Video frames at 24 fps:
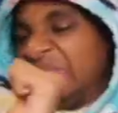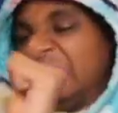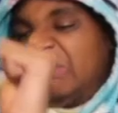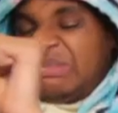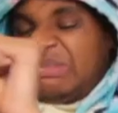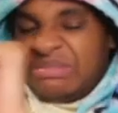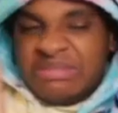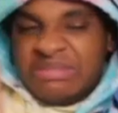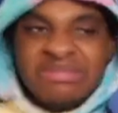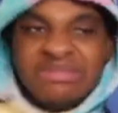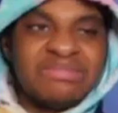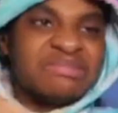
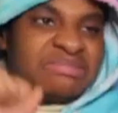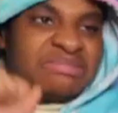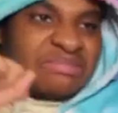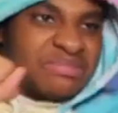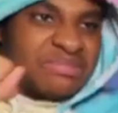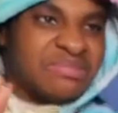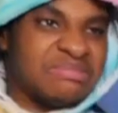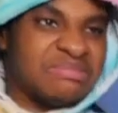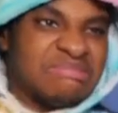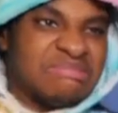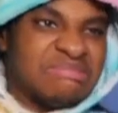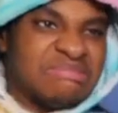Stop
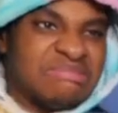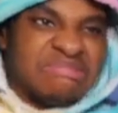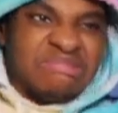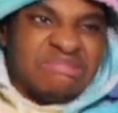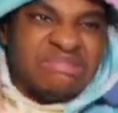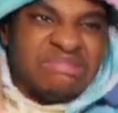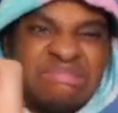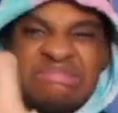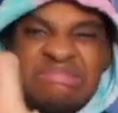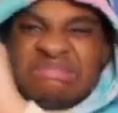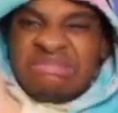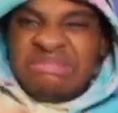contradicting
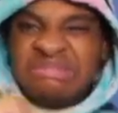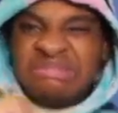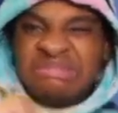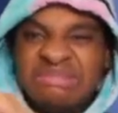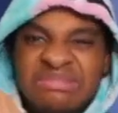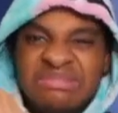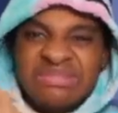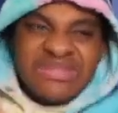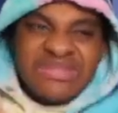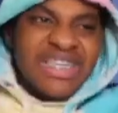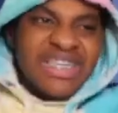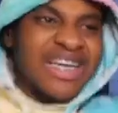yourself. I know that we
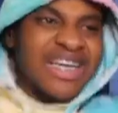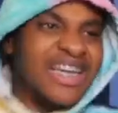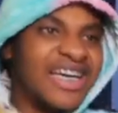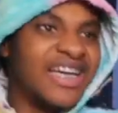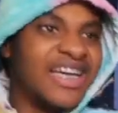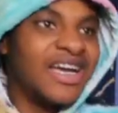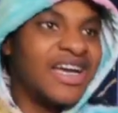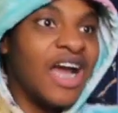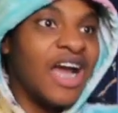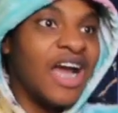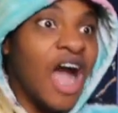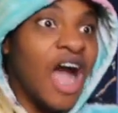toxic, we
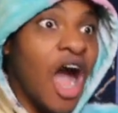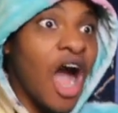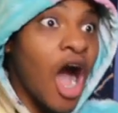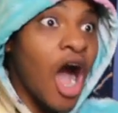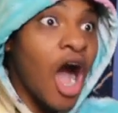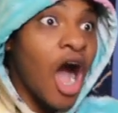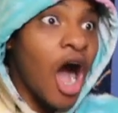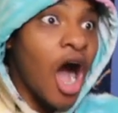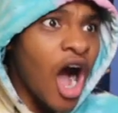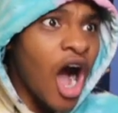both should be looking for